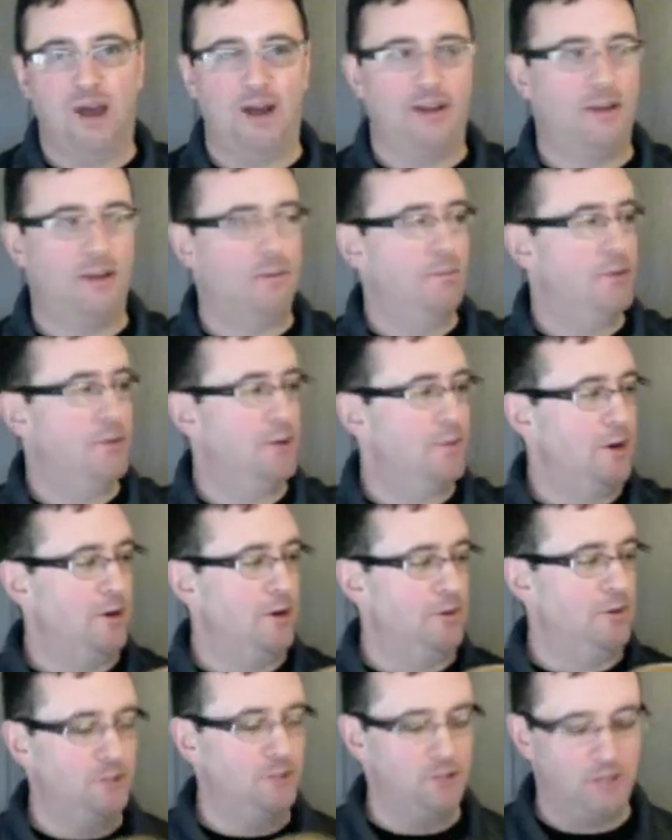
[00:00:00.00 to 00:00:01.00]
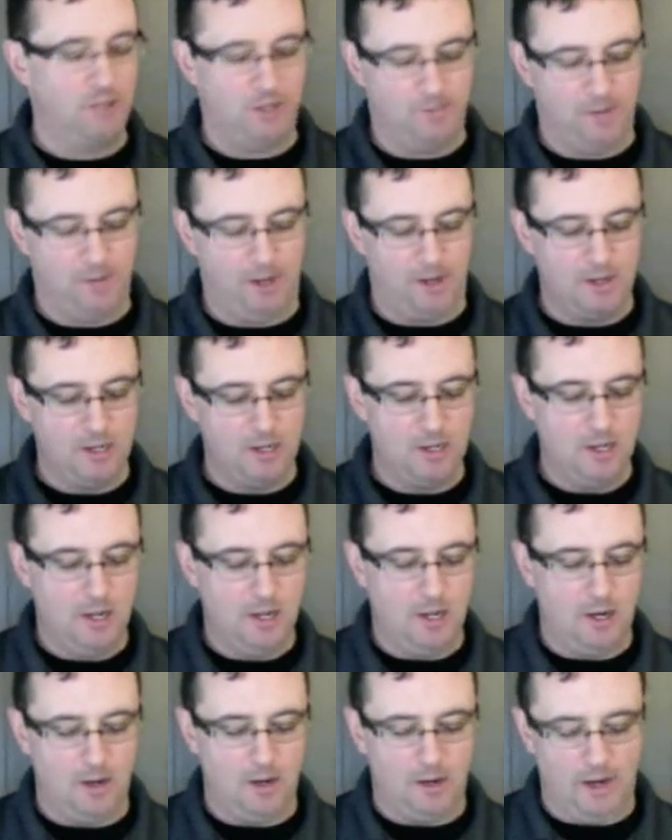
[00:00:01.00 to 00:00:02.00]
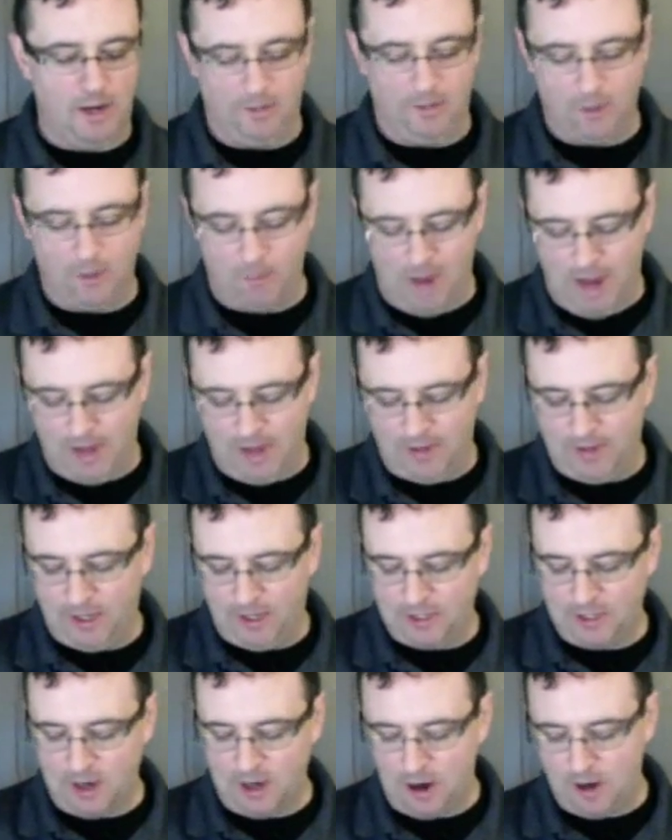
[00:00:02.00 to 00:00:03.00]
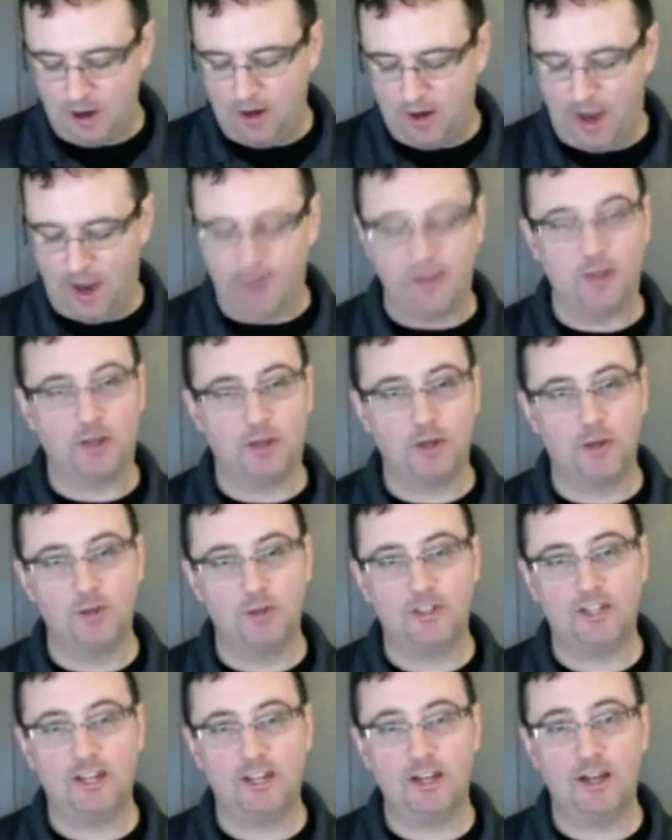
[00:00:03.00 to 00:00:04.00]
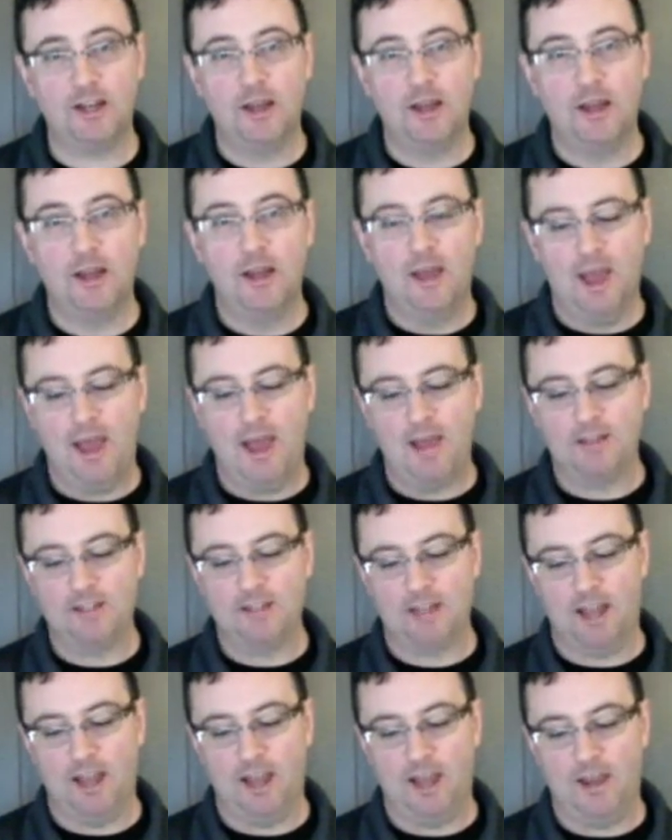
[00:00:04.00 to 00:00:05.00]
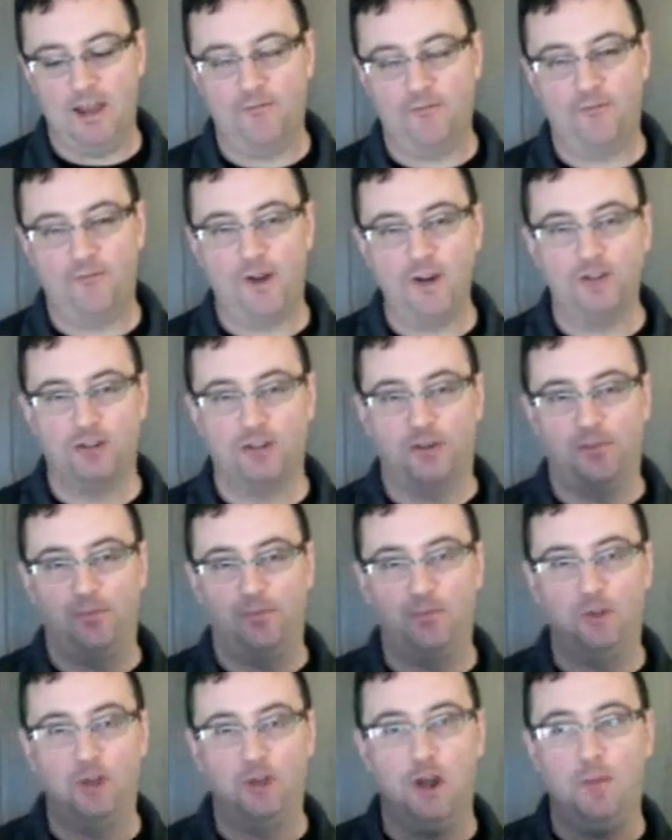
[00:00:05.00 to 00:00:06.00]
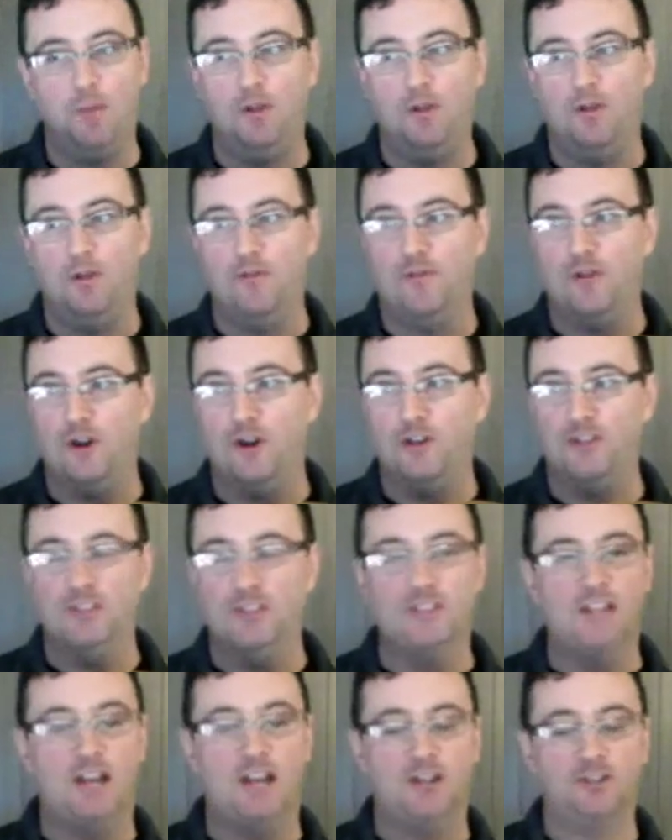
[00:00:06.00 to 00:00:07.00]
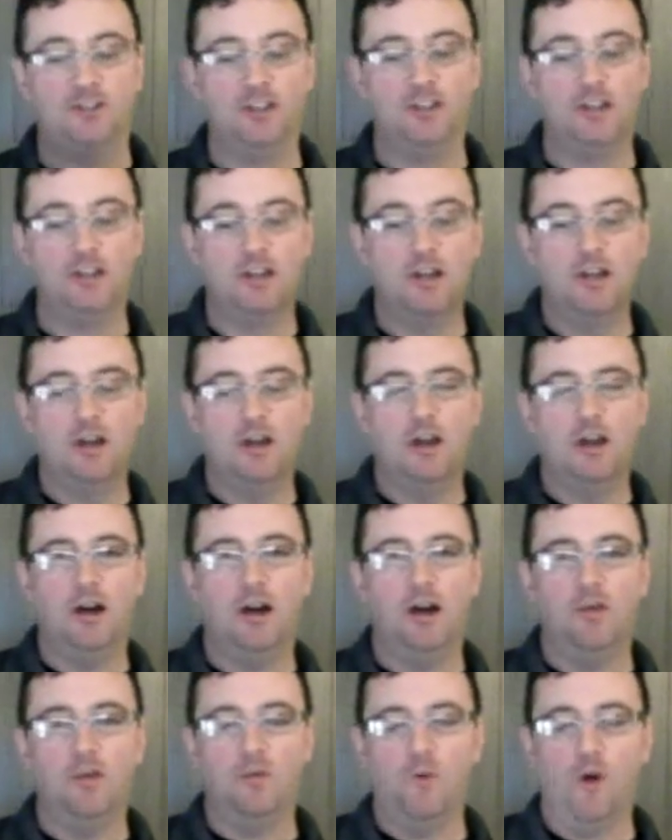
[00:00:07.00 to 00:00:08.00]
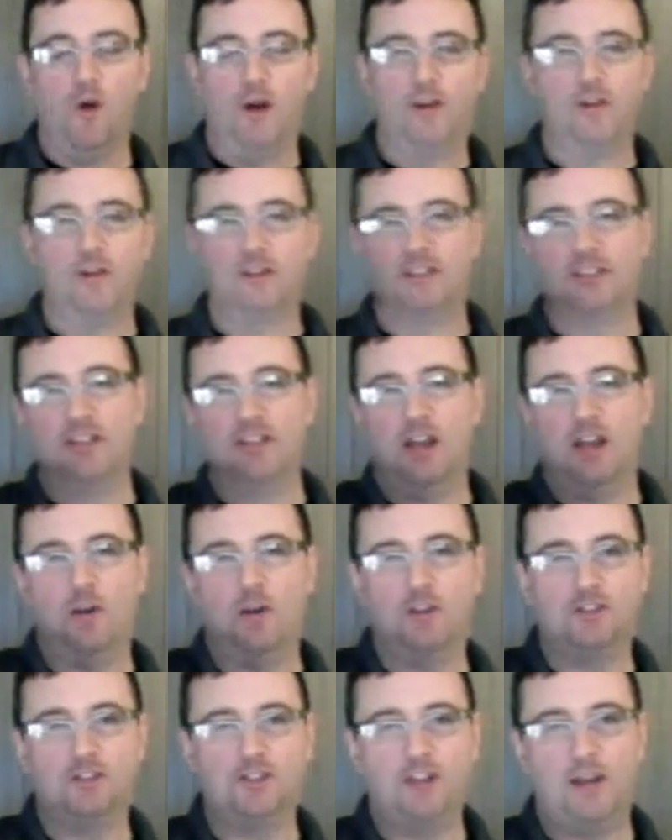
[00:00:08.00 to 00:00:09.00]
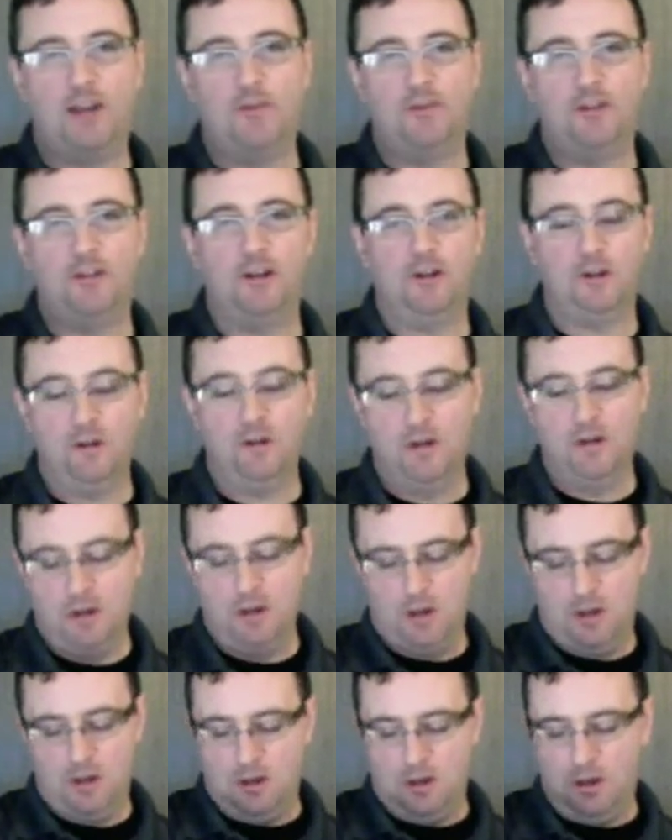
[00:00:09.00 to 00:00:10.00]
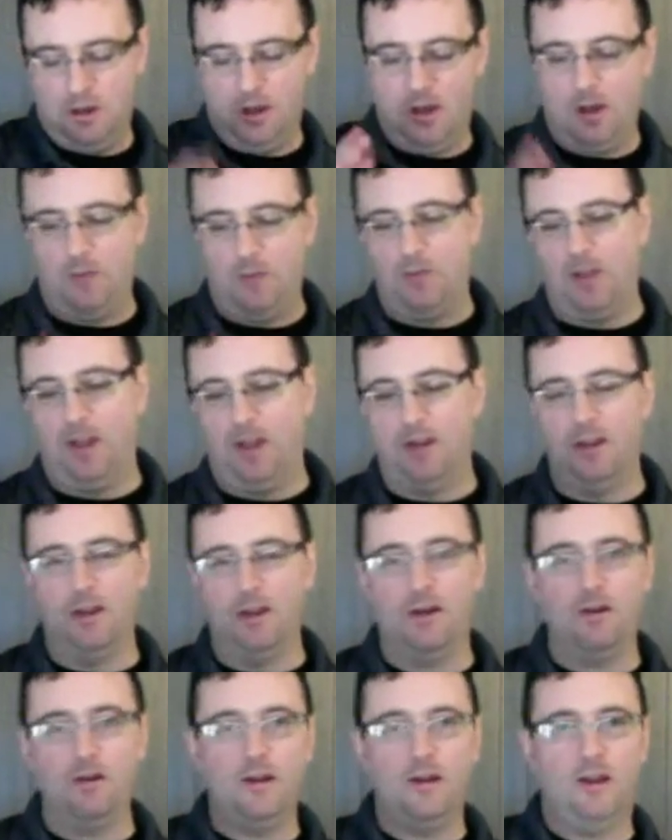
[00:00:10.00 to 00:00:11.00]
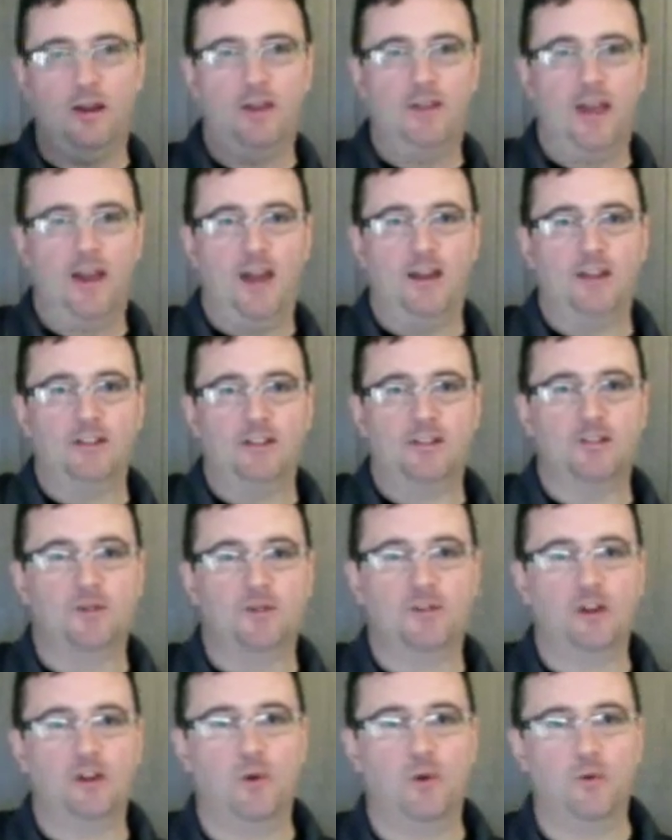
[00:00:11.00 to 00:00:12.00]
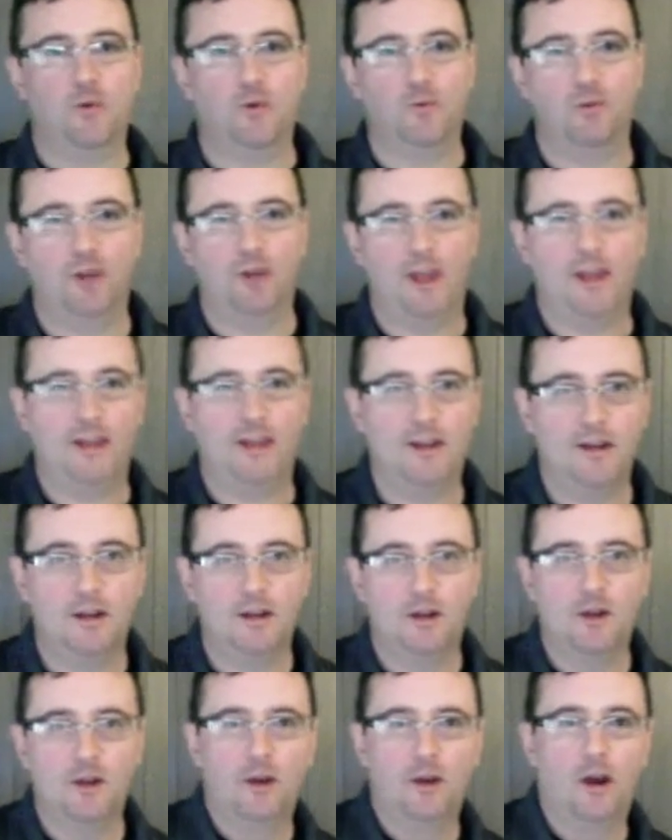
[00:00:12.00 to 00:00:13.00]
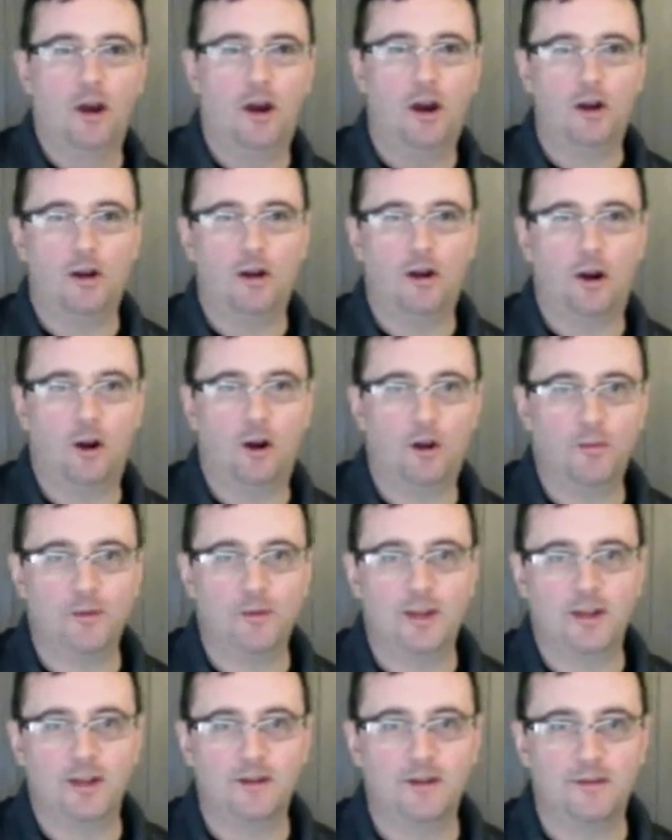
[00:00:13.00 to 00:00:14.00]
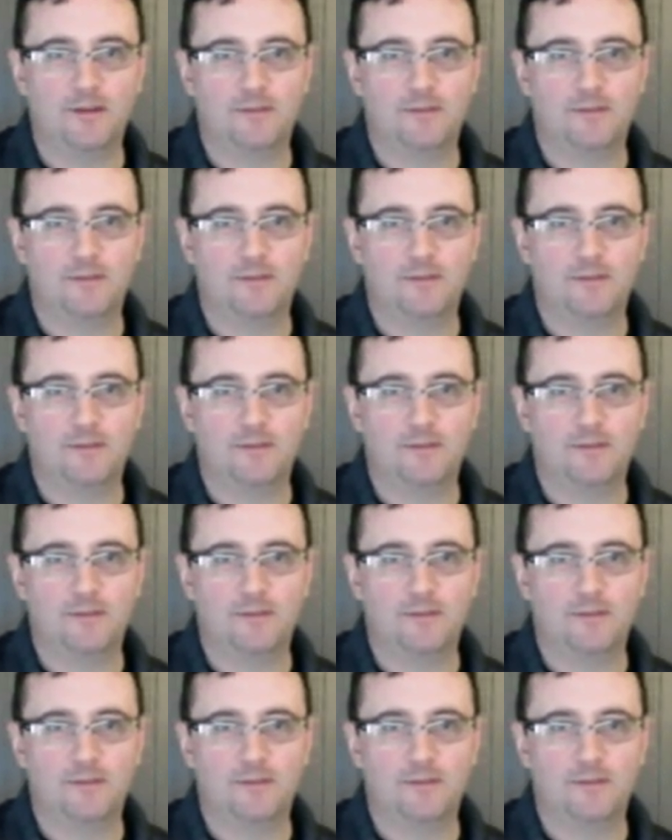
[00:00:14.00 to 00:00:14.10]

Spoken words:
beer barrel, just like me. All right, the body of the guitar on the acoustic has a function, couple of functions actually. One, you can see how it's shaped here and here, and that is so that when we're playing it, our arm can